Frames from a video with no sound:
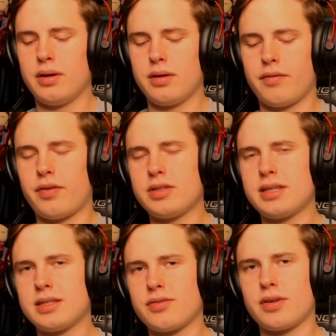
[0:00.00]
first
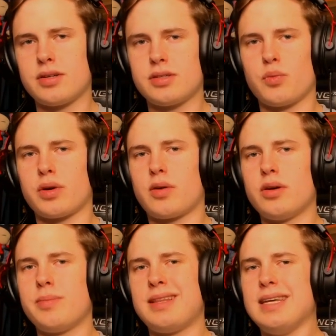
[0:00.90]
things first, we're
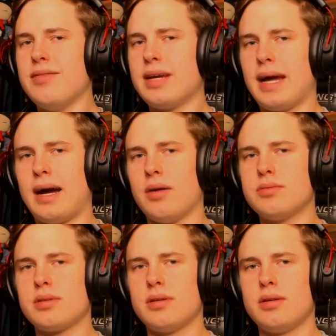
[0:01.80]
going to be leaving
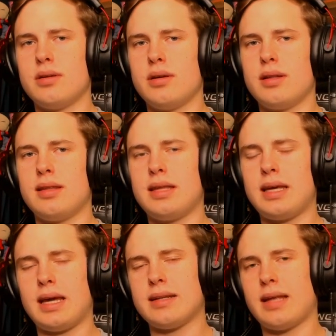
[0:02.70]
out
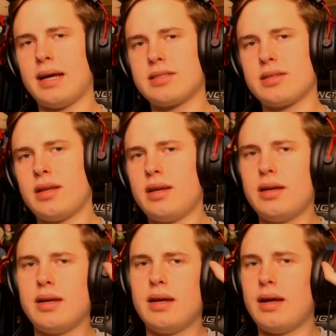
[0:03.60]
the Tesla
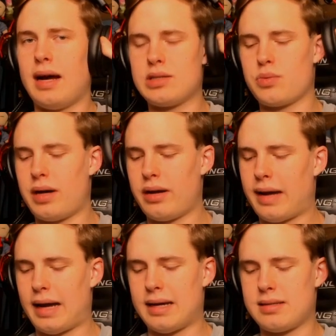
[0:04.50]
as well
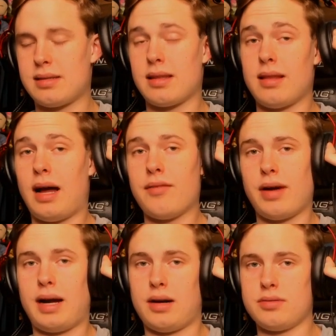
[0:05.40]
as the Lava
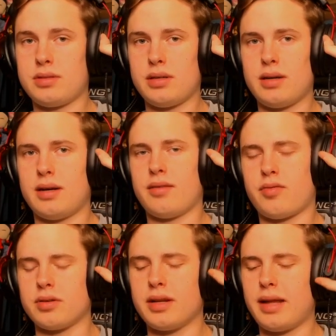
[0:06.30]
Hound
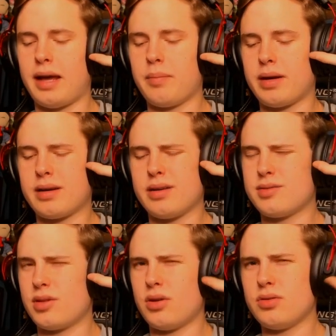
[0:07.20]
for today,
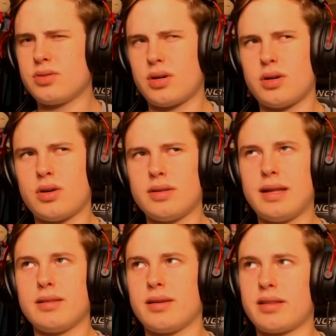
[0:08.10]
because those are
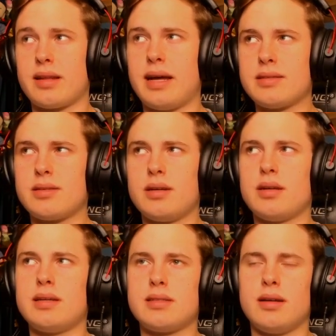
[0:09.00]
like, the Tesla
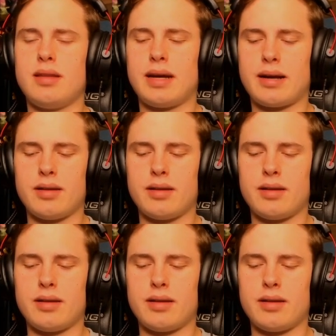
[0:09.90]
is unlike